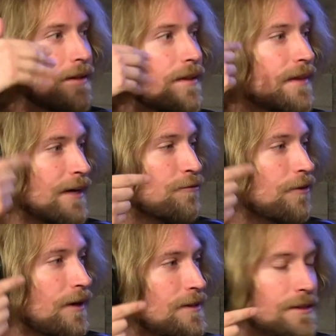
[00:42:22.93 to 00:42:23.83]
And then that
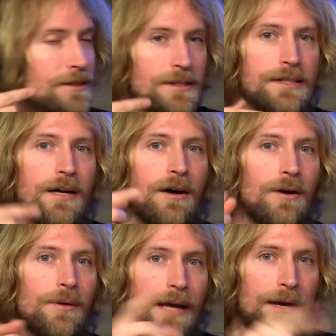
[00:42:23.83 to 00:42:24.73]
for us is to say,
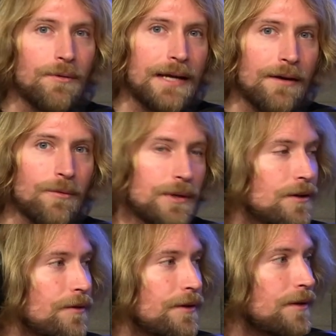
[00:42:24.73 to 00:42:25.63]
"Oh, okay, well now we
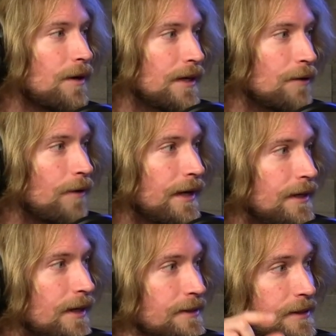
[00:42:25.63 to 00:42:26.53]
know that the monkey
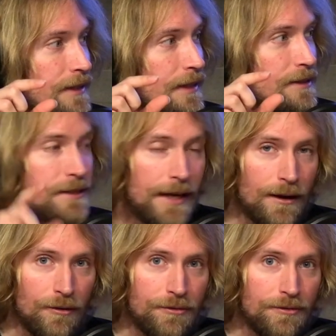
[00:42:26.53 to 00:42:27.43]
recognizes
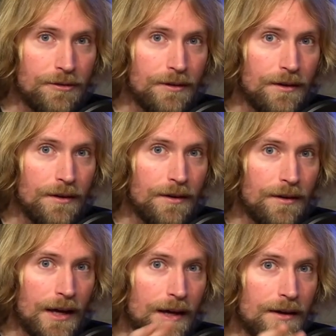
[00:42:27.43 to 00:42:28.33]
itself." Yeah
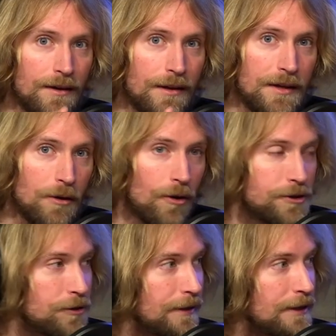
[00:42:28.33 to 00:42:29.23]
and the
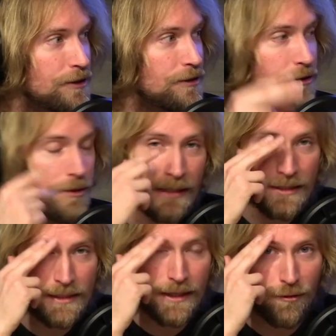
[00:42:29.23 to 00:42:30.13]
alteration to
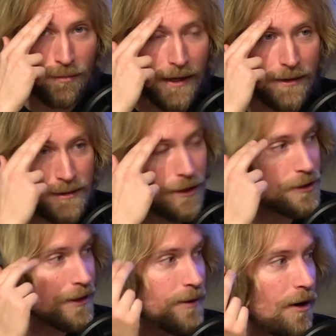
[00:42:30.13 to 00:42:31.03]
itself by
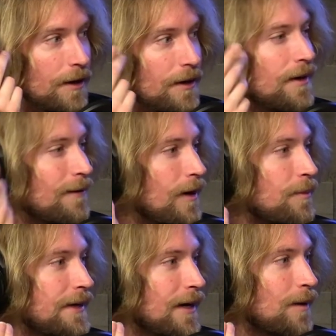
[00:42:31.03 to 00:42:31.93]
touching the mark, right?
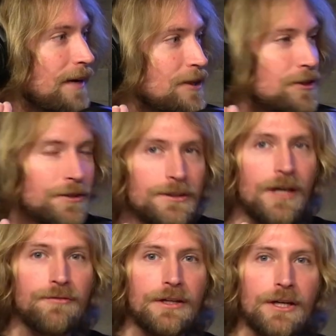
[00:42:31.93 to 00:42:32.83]
But now imagine you're a
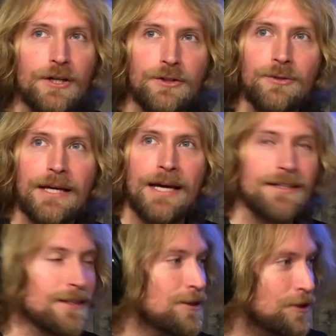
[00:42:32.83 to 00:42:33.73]
dolphin. You
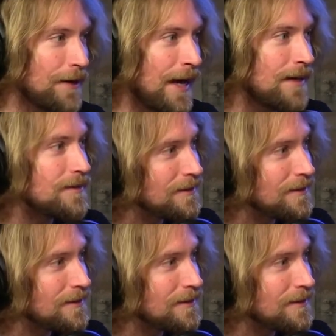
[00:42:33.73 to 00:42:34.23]
can't touch your head.